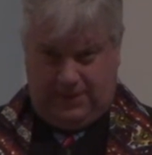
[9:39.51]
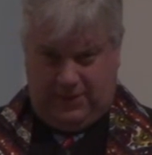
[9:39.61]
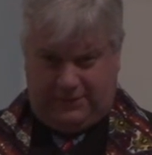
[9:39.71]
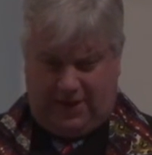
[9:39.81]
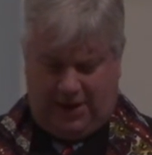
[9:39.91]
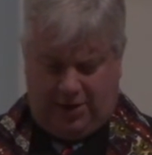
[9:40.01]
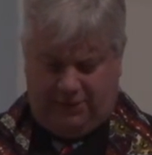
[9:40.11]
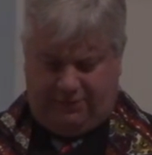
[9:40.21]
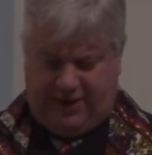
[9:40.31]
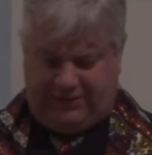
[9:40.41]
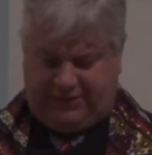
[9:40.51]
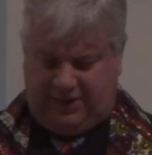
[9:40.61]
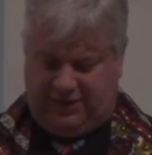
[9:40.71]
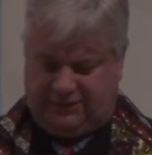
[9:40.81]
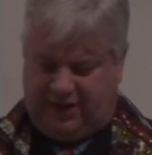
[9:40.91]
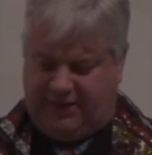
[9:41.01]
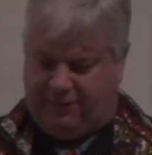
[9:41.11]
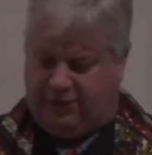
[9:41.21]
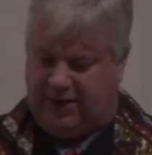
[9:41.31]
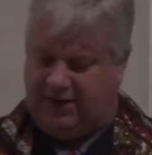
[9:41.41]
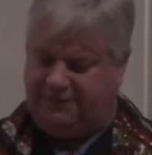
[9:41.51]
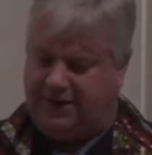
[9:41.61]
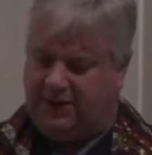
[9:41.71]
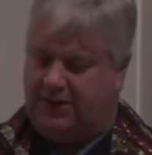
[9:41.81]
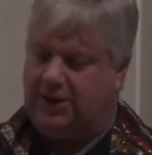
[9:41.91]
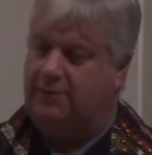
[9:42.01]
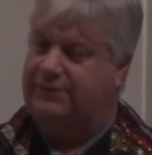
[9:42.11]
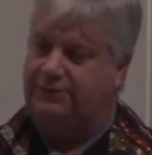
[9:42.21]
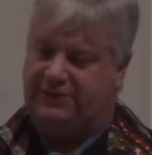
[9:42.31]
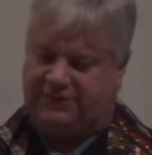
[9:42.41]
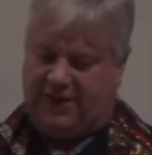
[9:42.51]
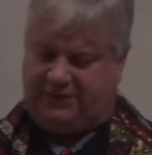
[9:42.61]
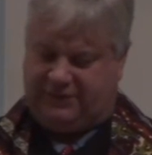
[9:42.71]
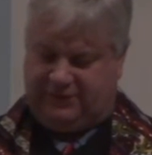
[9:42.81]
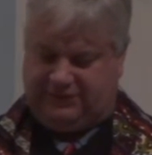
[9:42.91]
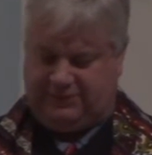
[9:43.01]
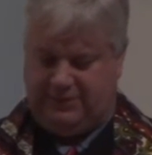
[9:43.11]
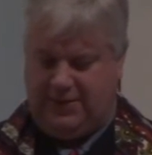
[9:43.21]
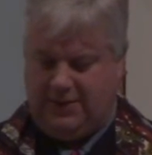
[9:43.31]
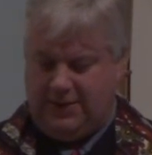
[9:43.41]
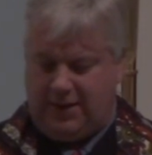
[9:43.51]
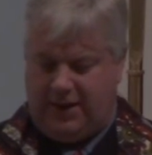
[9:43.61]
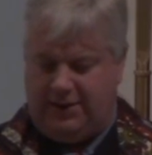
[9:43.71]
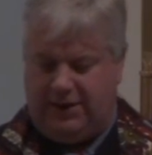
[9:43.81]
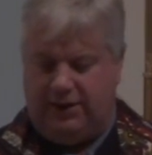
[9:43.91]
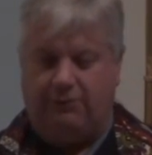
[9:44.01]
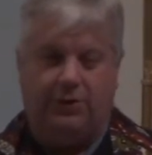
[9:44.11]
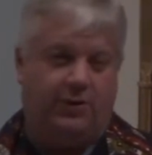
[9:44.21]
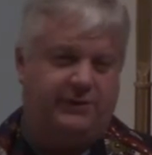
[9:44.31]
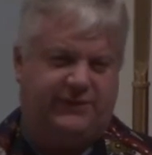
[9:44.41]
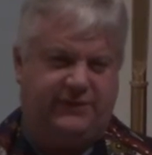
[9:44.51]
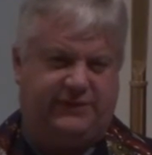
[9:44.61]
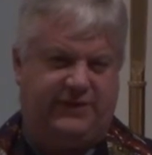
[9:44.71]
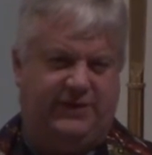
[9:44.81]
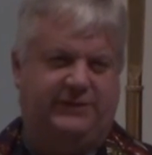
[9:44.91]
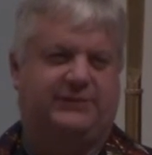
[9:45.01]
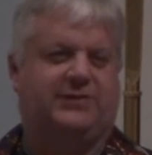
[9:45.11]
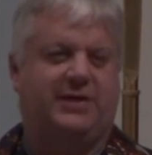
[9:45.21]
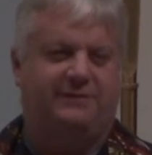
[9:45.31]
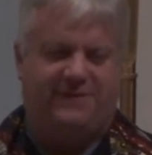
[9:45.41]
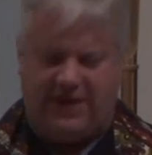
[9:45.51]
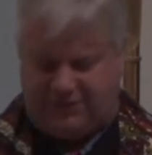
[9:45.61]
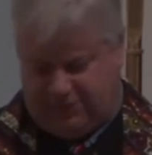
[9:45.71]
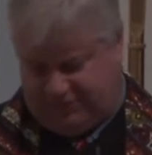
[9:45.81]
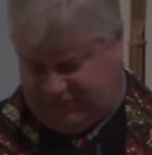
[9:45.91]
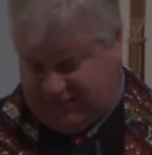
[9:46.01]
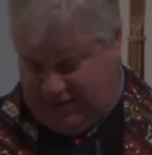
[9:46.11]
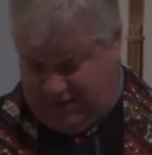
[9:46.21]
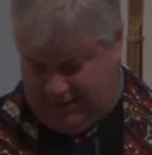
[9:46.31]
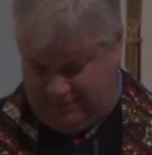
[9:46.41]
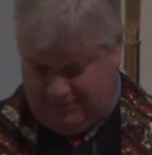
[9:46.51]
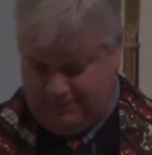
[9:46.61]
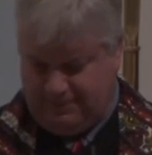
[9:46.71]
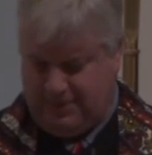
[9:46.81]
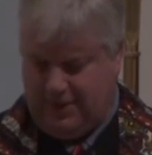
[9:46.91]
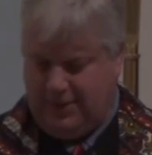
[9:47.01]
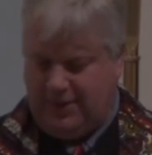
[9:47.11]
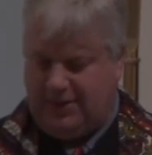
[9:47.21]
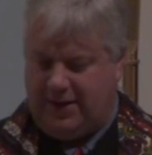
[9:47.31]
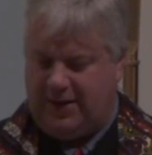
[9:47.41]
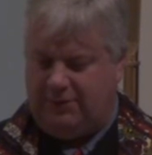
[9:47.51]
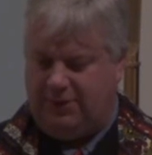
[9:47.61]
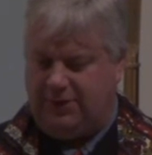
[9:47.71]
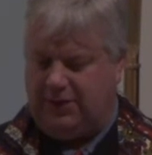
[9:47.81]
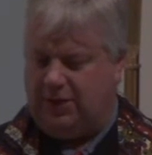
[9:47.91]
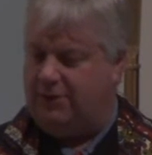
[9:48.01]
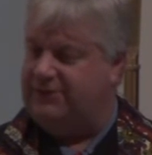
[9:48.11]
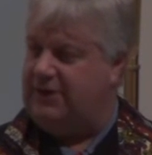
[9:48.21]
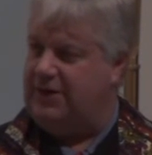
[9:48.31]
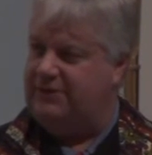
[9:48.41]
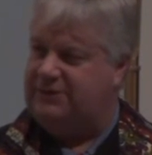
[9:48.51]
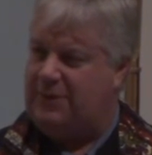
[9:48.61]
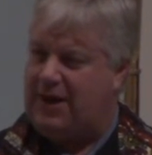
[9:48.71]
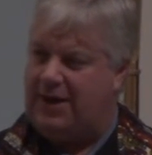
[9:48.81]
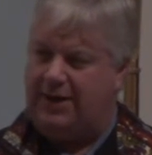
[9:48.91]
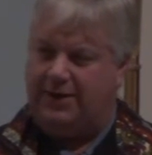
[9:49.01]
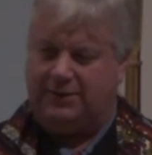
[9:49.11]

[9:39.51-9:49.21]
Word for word: Tired of wasting his life away, he finally comes to his senses and he rehearses his confession of sin. Then, when the younger son is spotted